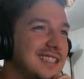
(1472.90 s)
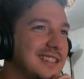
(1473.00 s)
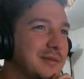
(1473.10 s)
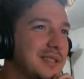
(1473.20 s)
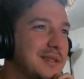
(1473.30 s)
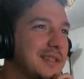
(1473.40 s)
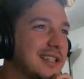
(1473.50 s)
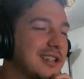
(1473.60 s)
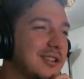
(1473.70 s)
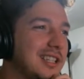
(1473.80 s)
Ones with the
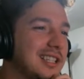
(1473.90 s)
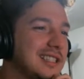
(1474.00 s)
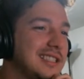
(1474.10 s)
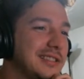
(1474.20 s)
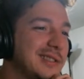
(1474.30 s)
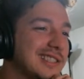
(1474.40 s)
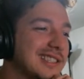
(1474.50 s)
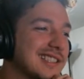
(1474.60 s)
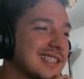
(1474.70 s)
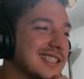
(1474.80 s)
crinkly
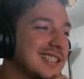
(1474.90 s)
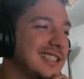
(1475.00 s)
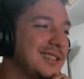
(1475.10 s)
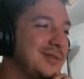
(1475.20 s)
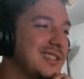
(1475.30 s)
noses. Who's